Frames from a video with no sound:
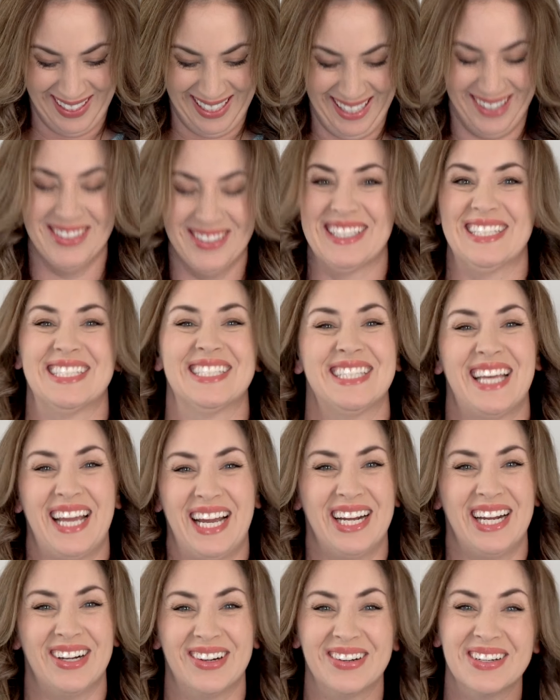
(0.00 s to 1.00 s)
I was going to say,
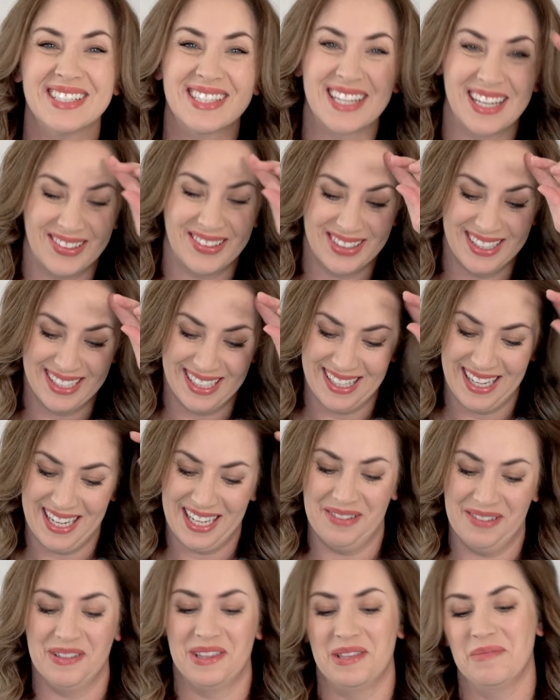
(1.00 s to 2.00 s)
I always get really
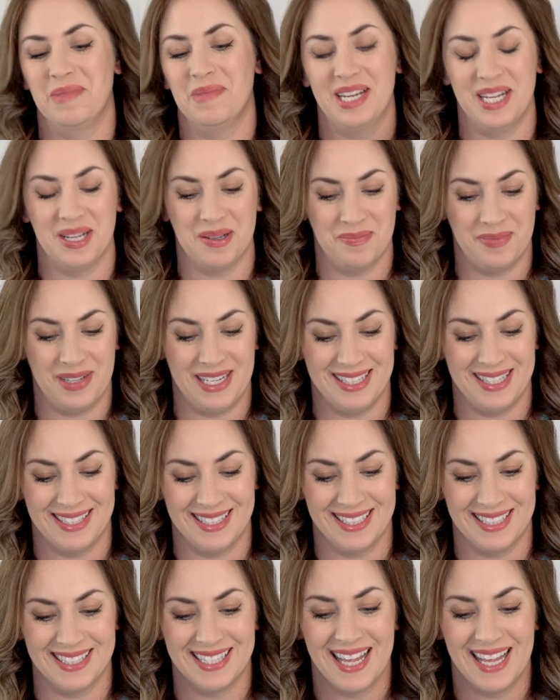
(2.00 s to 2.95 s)
lucky with the medium pieces.